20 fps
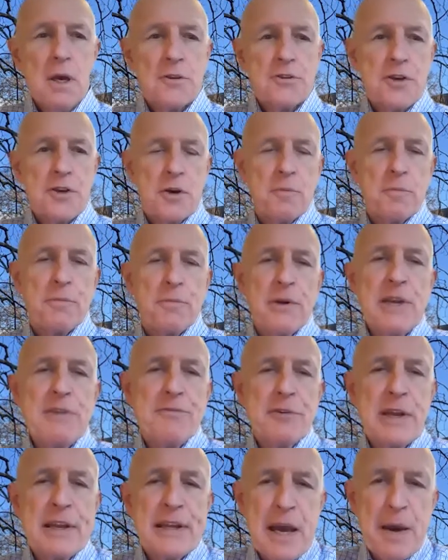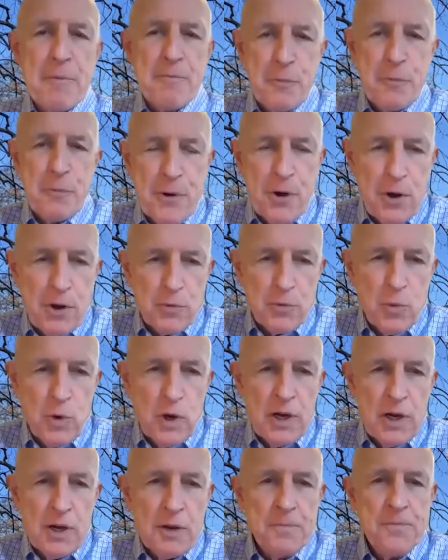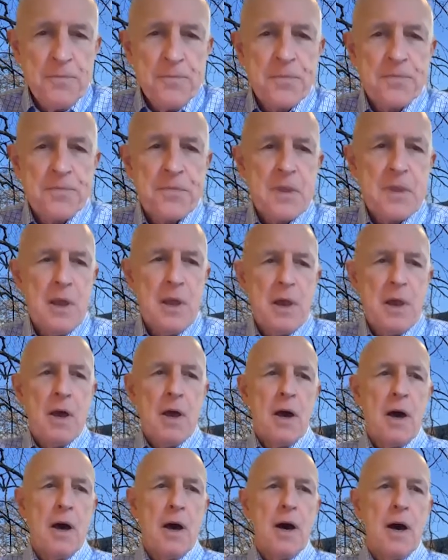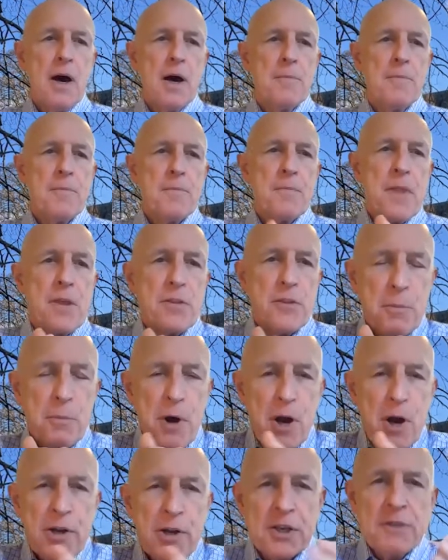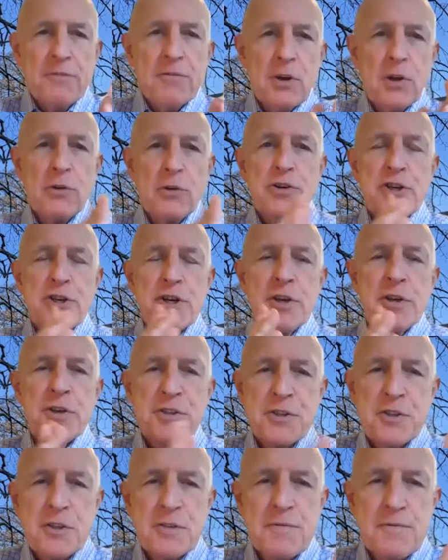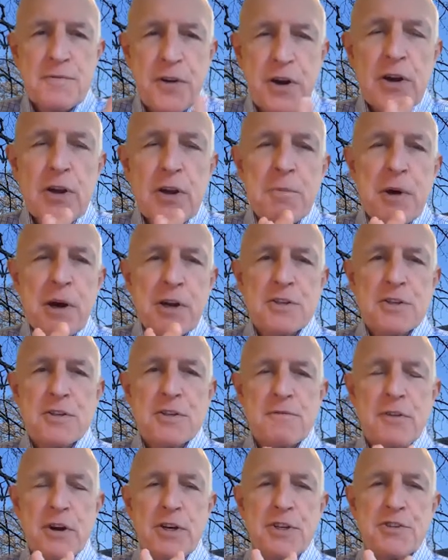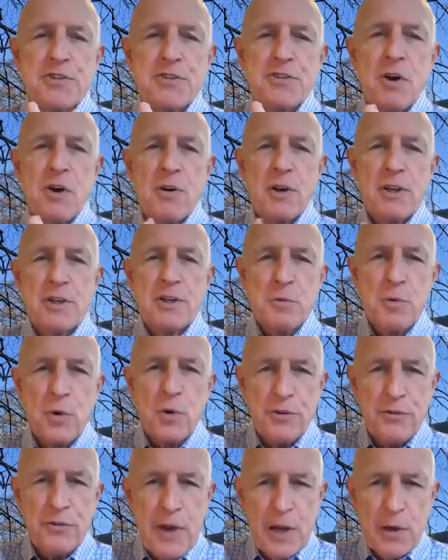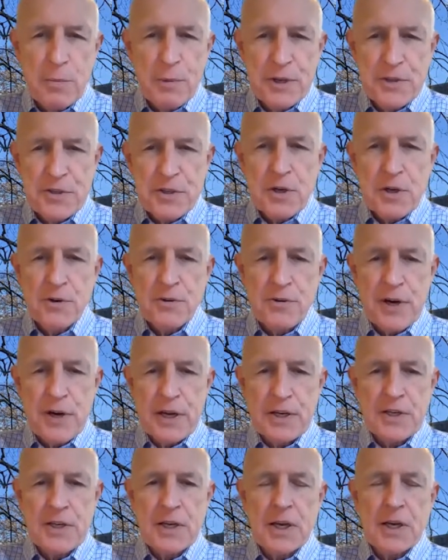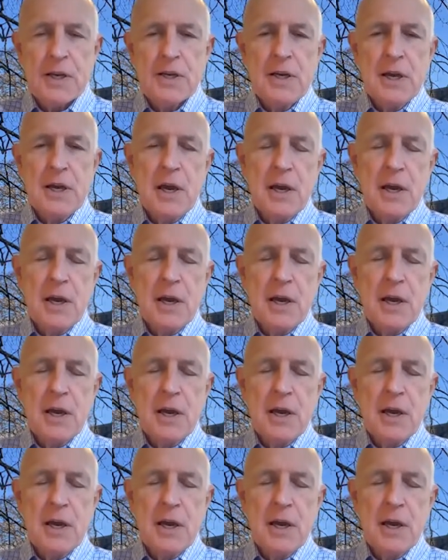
So brief recap for part one. The market evolution is very strongly towards value-based contracting.